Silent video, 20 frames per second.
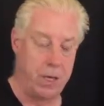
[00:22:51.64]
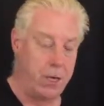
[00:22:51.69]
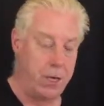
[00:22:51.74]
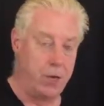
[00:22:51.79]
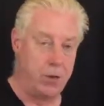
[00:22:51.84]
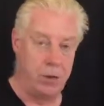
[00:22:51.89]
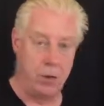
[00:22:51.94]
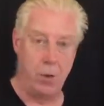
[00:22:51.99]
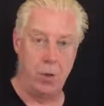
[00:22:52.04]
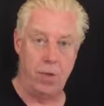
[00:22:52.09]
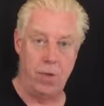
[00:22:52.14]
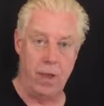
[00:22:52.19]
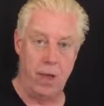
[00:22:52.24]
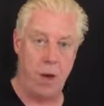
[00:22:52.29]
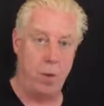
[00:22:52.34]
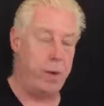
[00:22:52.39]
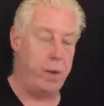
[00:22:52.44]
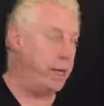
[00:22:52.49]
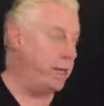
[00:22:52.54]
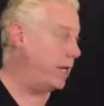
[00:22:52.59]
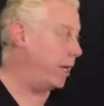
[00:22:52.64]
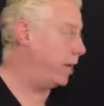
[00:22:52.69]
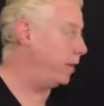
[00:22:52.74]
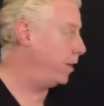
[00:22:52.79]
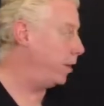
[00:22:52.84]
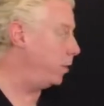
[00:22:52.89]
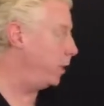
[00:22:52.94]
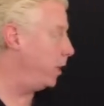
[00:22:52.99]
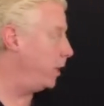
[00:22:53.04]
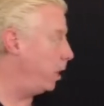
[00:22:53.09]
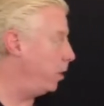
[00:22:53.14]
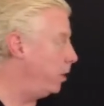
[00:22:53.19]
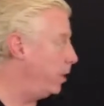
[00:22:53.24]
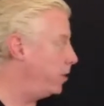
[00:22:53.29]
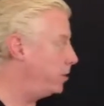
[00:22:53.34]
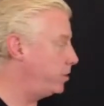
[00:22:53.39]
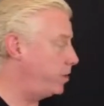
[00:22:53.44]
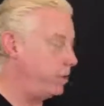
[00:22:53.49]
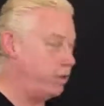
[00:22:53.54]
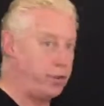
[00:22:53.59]
So there we go.
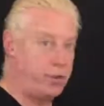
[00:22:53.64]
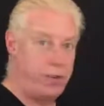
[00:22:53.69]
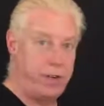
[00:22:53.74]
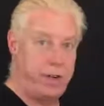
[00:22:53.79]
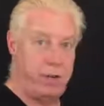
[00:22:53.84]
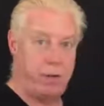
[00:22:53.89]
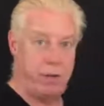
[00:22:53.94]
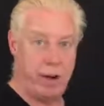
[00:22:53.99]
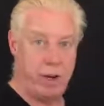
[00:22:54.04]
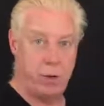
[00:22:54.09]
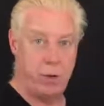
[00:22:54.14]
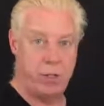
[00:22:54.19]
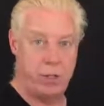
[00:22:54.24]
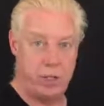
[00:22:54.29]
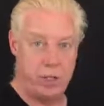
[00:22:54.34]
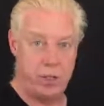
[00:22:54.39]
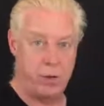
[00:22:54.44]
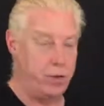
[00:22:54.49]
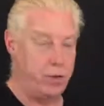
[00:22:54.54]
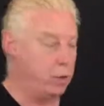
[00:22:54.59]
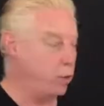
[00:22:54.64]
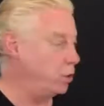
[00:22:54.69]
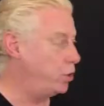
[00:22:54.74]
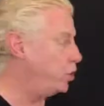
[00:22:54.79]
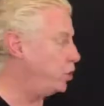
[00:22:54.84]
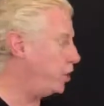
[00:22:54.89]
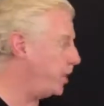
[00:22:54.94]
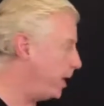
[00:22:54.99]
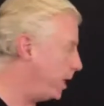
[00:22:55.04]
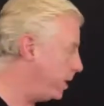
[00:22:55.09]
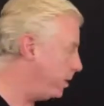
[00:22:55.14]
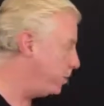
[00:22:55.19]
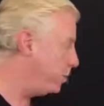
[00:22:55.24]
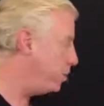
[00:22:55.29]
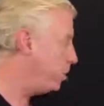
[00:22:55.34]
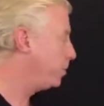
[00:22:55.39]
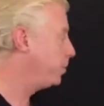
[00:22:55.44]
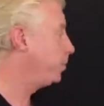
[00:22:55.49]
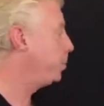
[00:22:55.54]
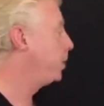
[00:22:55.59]
There's the 3 requisites for
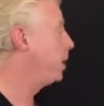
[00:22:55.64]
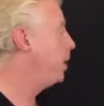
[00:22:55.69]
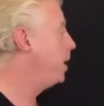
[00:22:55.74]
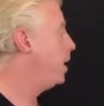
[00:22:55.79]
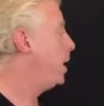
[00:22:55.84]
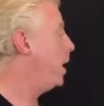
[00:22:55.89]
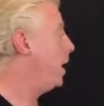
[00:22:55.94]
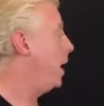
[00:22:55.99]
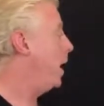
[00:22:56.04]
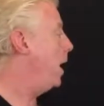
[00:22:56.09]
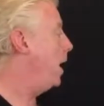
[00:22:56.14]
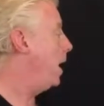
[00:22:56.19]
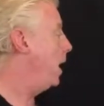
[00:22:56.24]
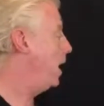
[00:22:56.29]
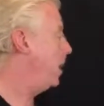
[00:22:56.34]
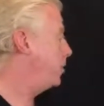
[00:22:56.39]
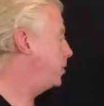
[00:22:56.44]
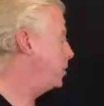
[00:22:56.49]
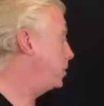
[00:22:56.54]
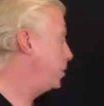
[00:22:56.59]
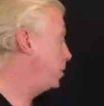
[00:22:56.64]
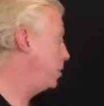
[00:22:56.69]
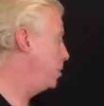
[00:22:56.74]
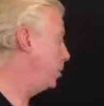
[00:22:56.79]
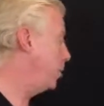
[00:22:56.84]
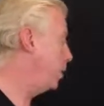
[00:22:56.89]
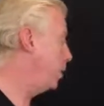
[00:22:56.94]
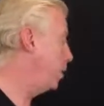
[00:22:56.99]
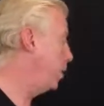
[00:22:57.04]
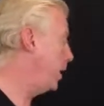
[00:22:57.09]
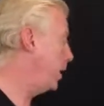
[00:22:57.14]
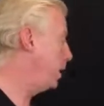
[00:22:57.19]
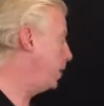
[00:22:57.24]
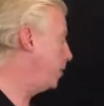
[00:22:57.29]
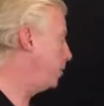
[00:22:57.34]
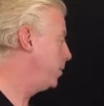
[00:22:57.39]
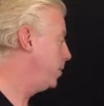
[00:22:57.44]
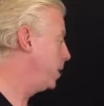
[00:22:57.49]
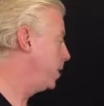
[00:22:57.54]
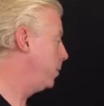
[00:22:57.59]
change. Let's just do a quick
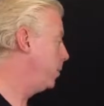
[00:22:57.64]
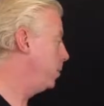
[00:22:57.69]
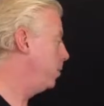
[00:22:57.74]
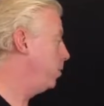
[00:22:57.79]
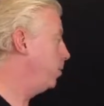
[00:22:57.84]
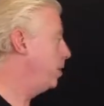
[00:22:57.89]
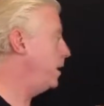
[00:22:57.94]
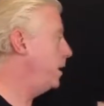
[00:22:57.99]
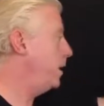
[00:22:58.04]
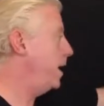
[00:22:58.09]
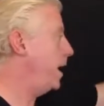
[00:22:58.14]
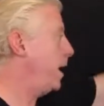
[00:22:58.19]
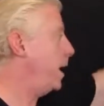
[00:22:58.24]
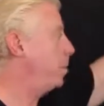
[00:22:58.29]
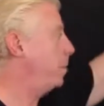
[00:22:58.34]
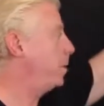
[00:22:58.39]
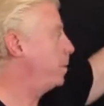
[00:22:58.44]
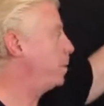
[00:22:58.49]
recap.